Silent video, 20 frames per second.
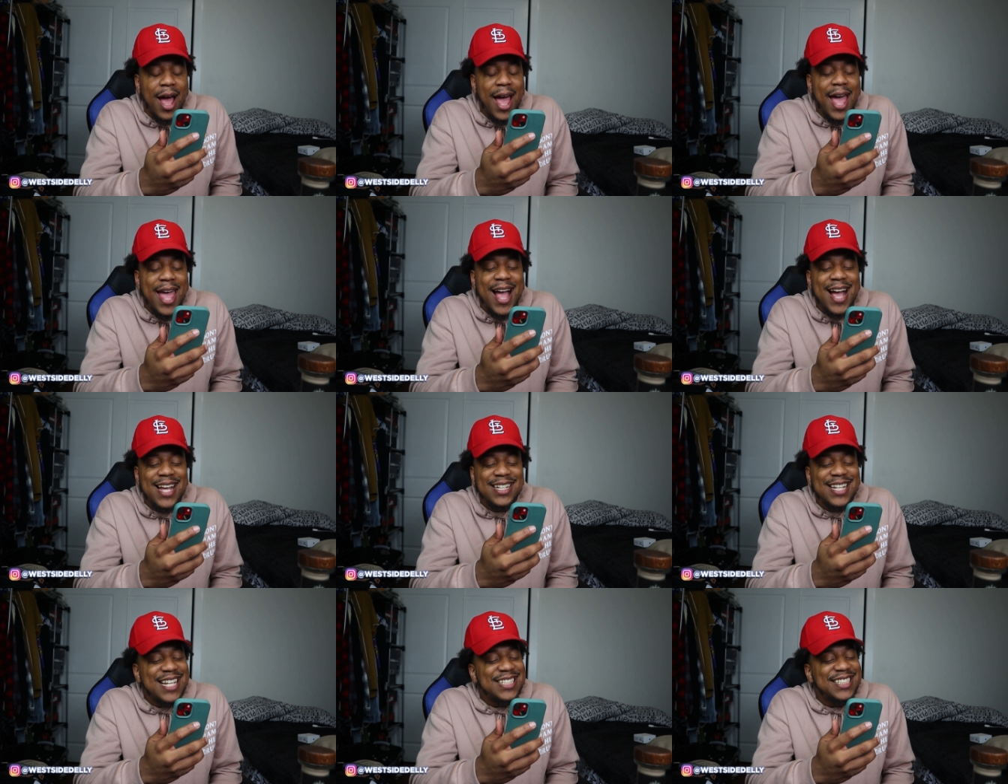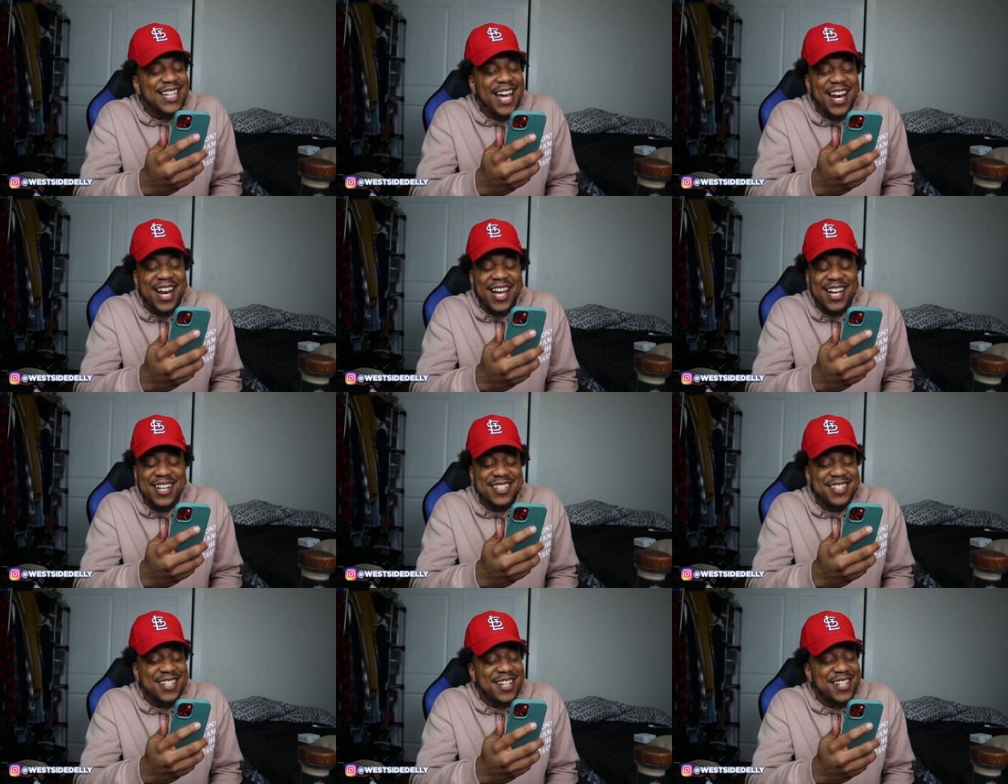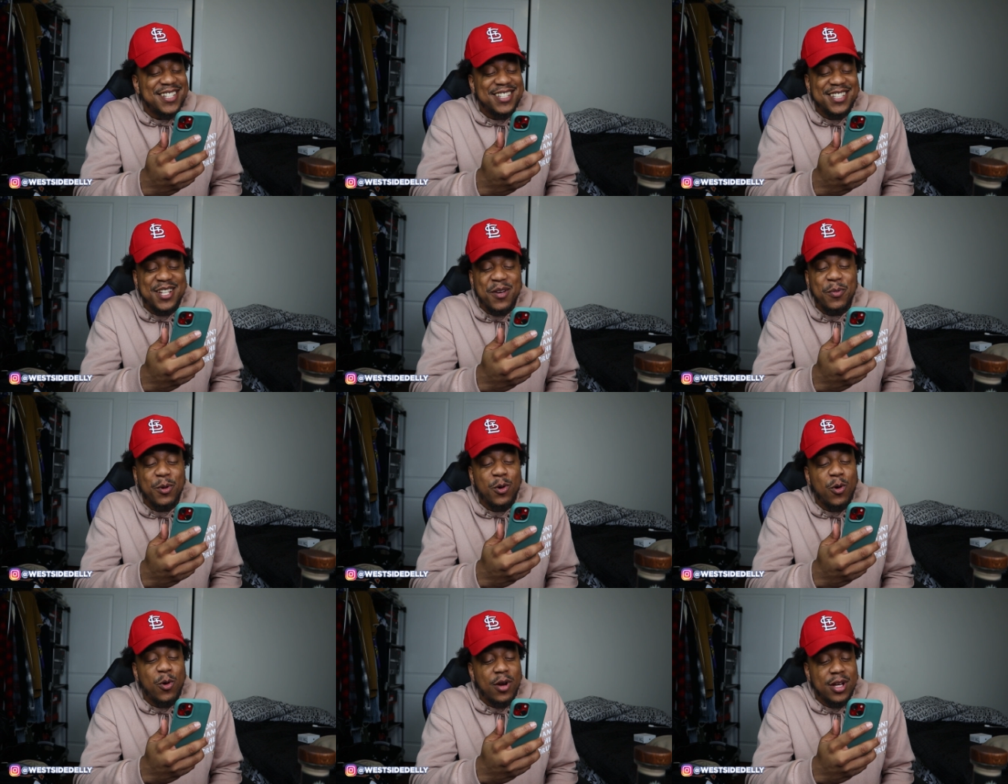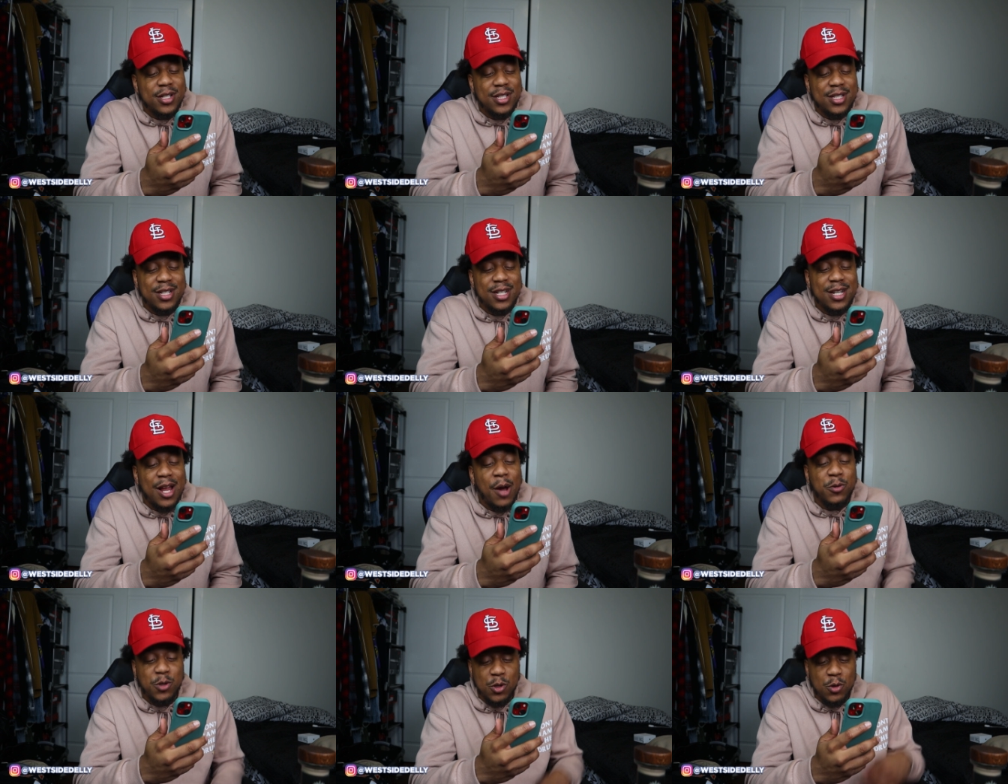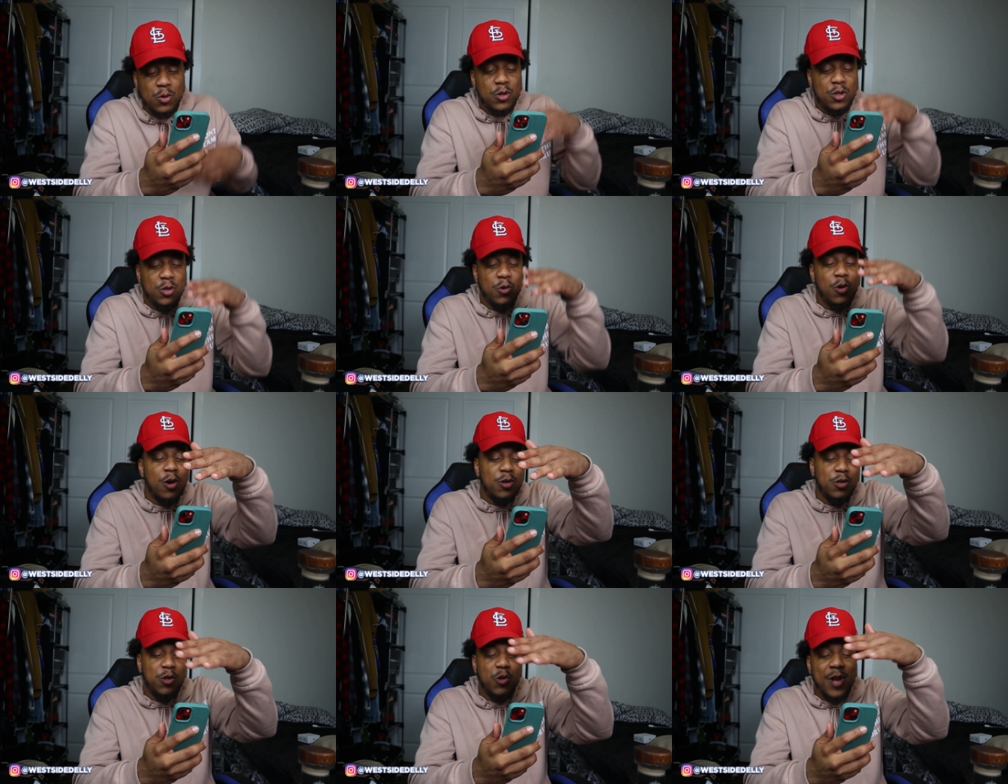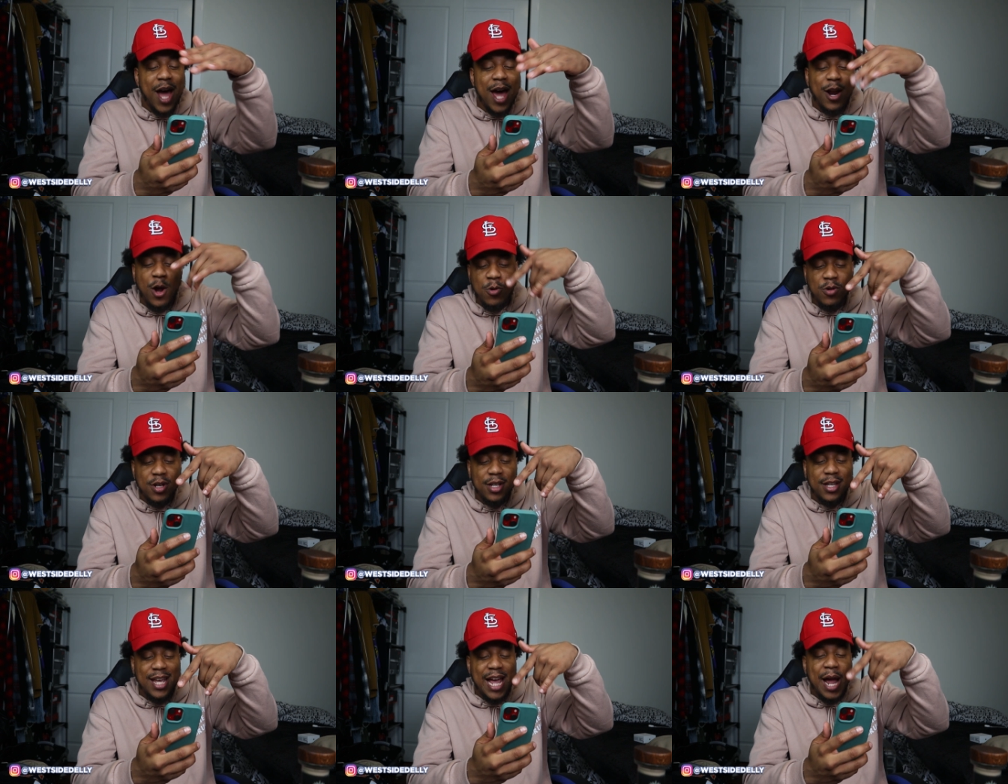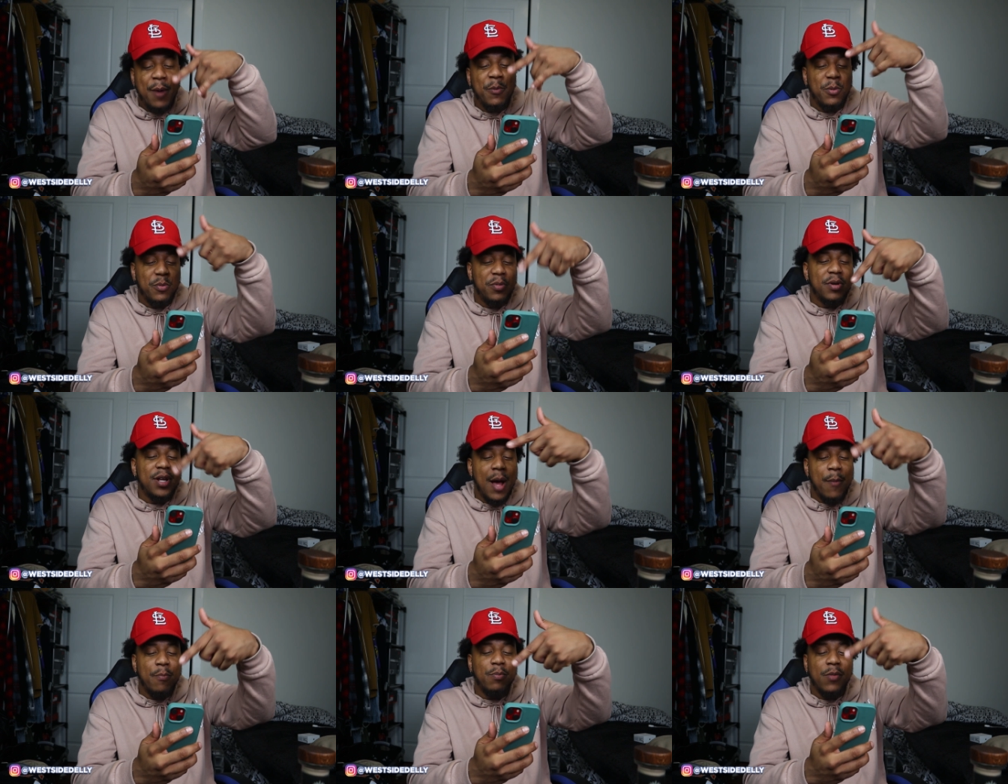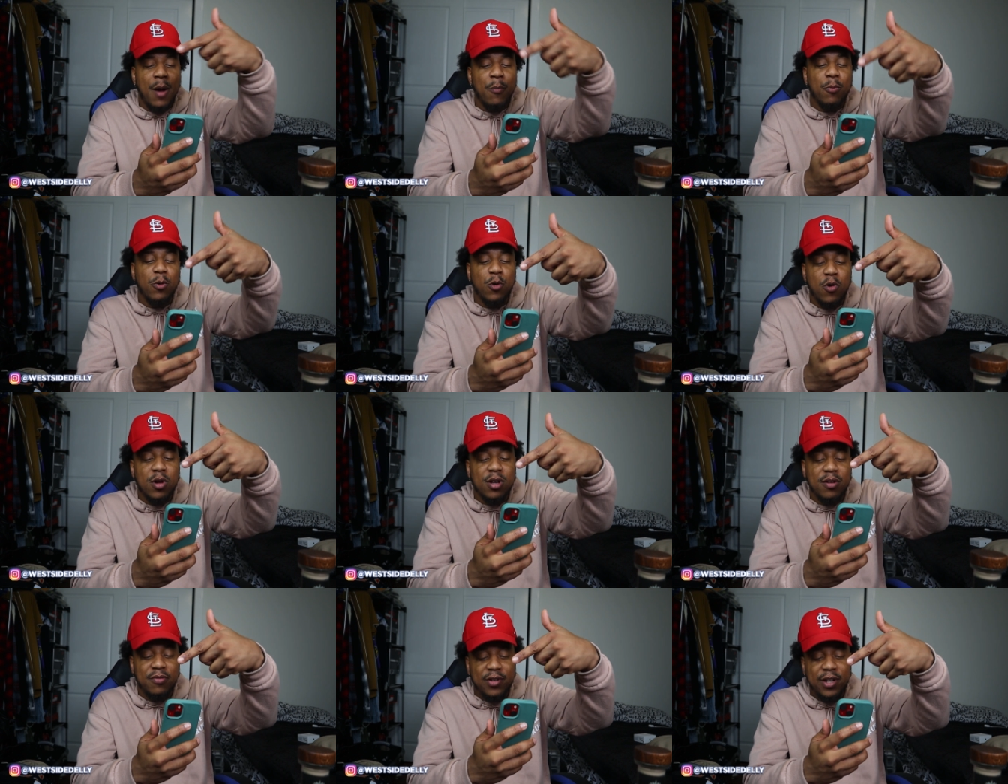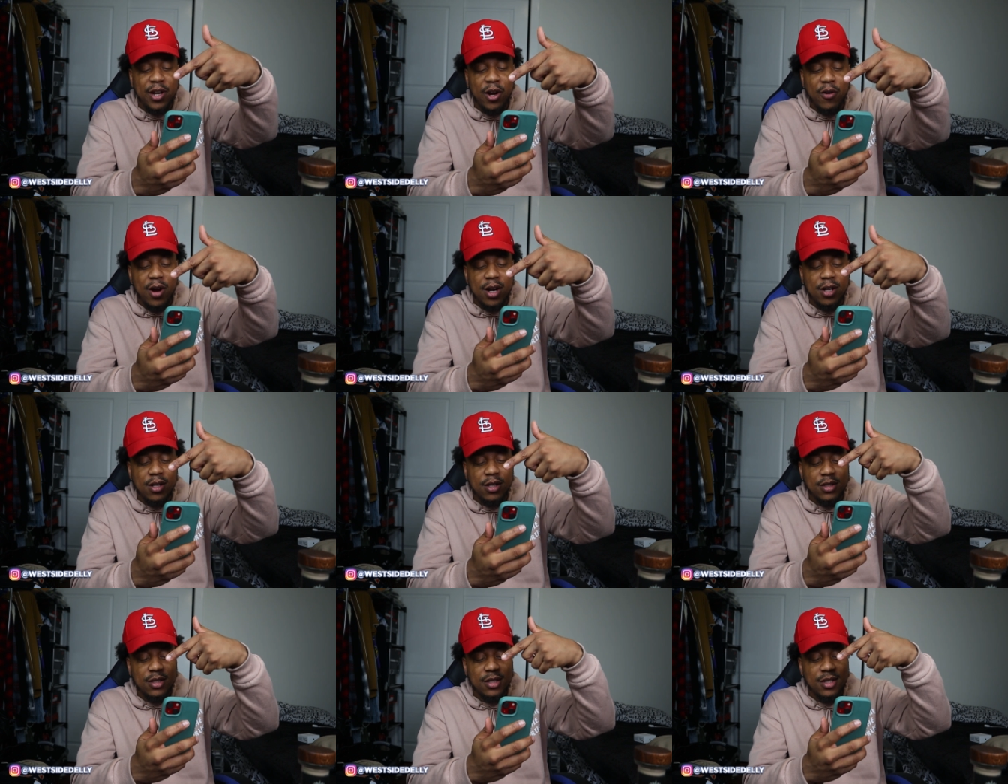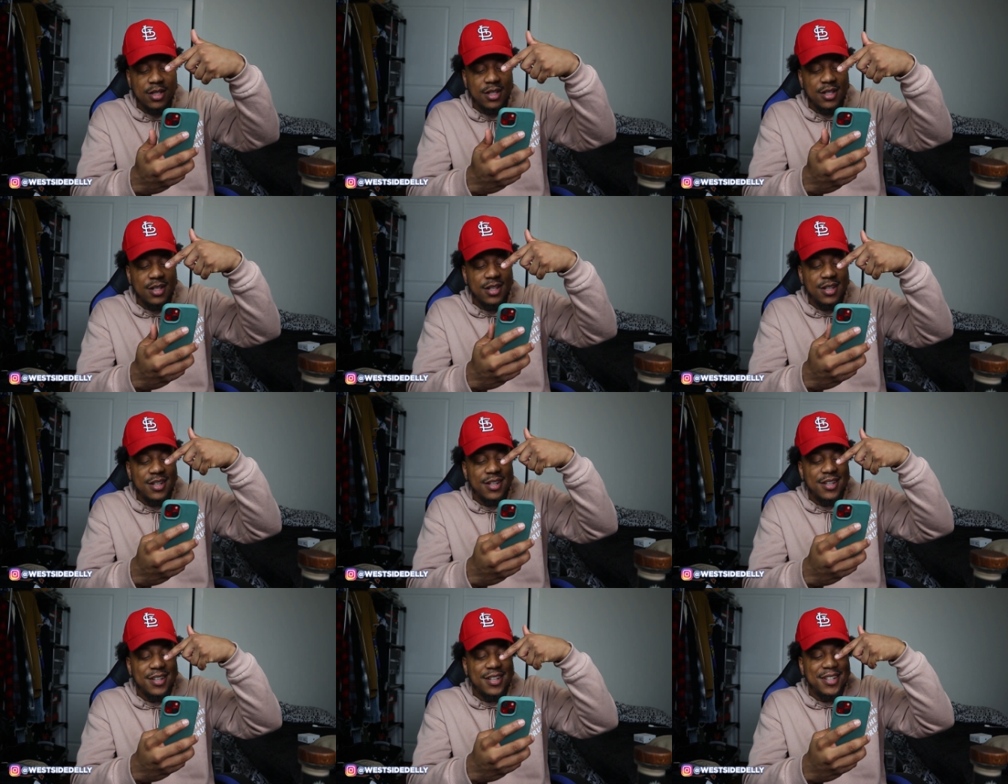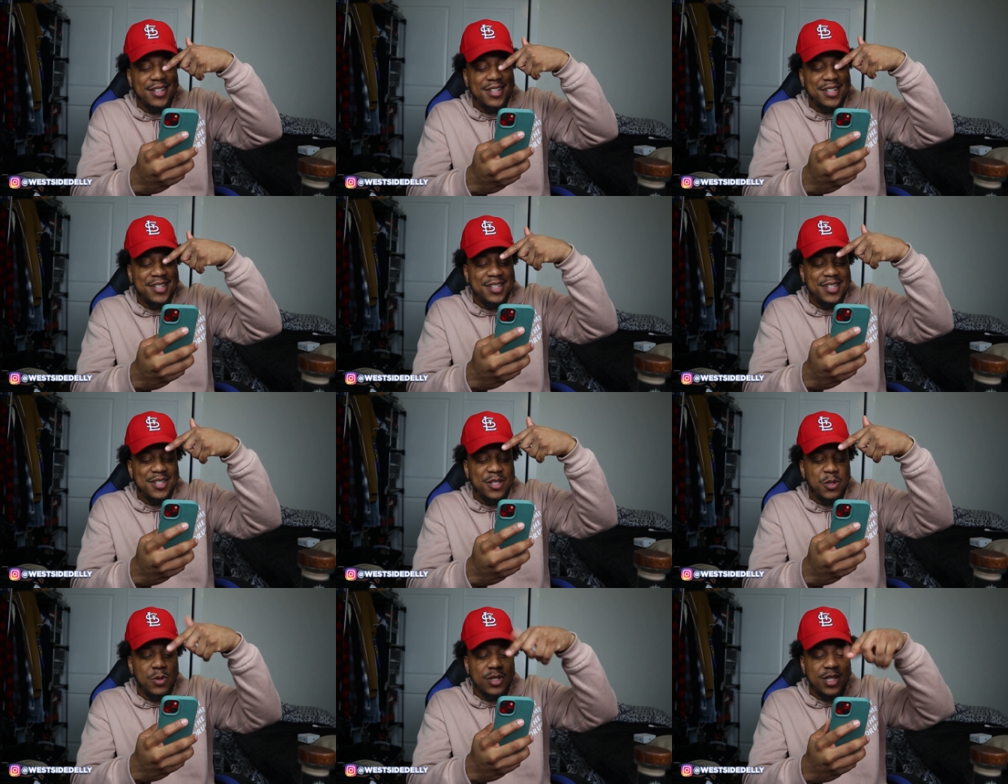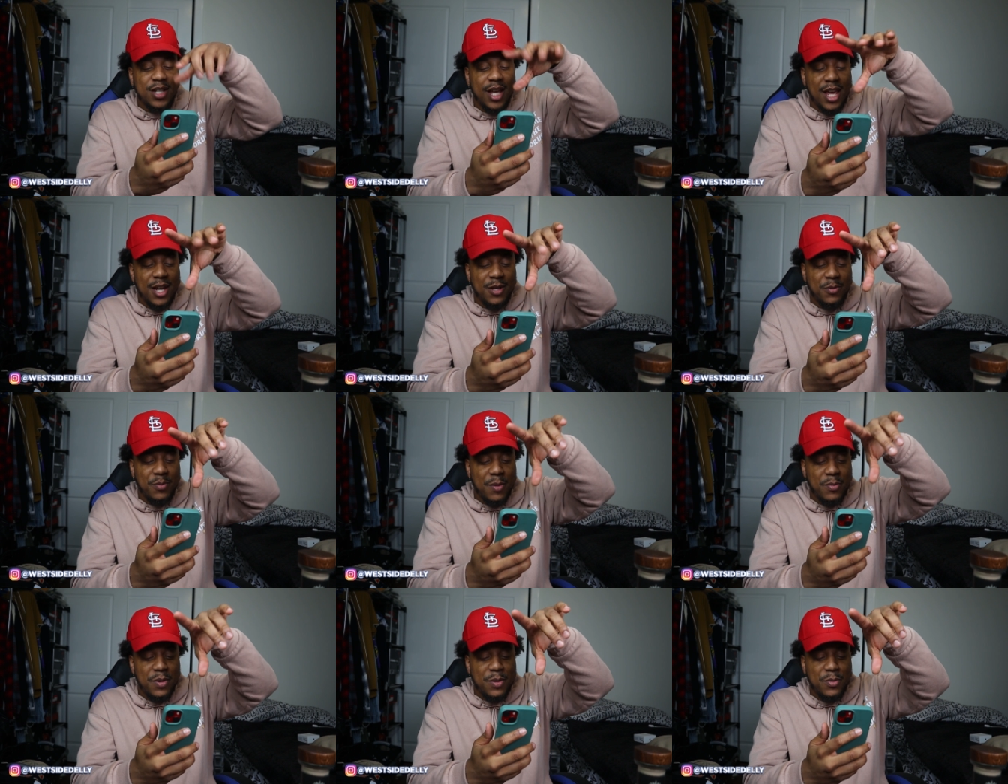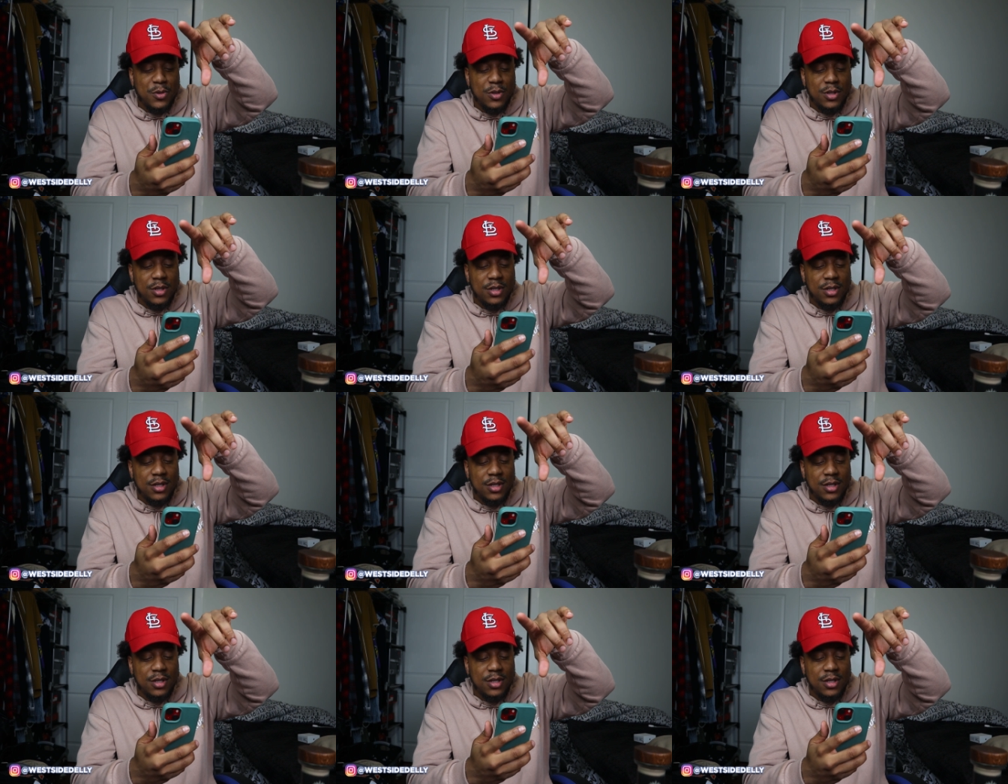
Hey, I just got like a simple question. Oh, you're not on the camera, but I'm recording a video right now. You wanna say hey to my people?